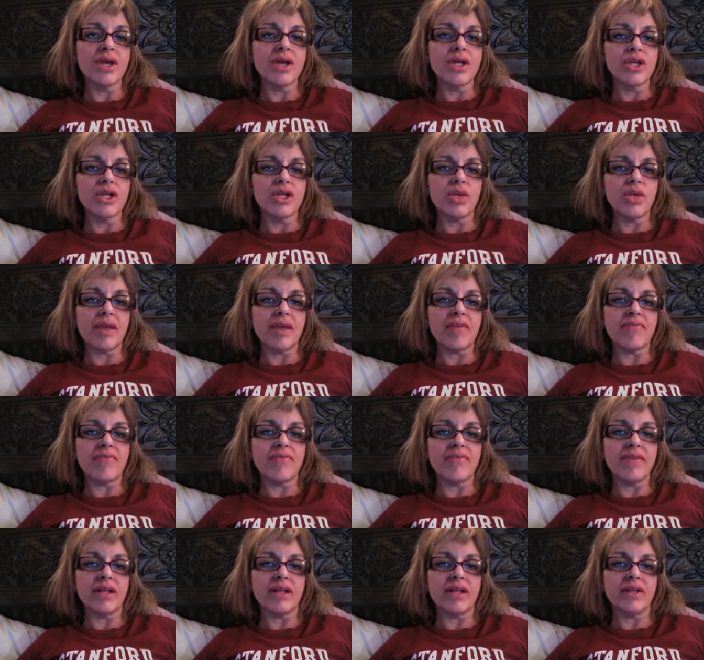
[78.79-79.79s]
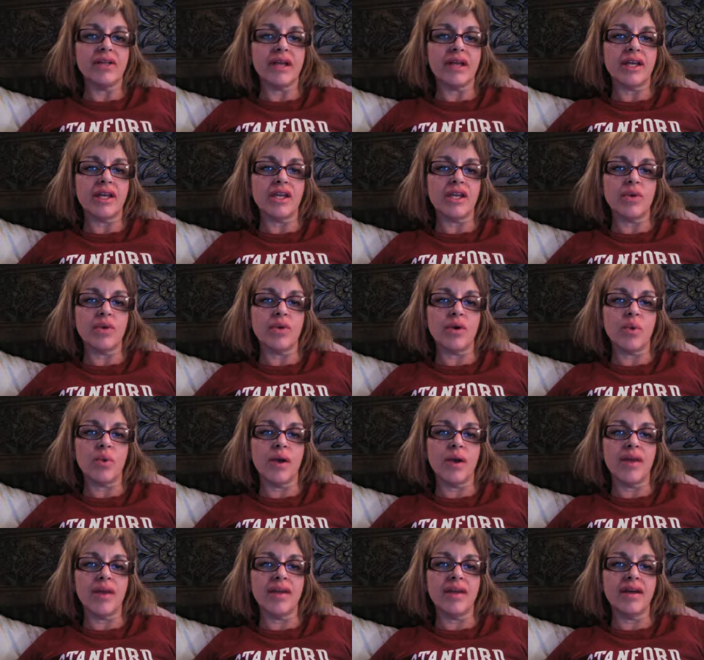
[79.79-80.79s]
you may feel like you are
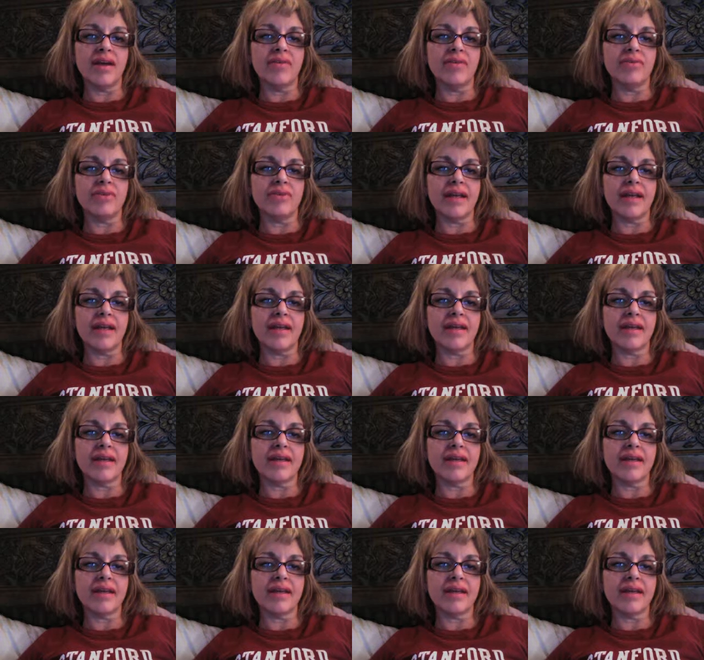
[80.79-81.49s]
one of like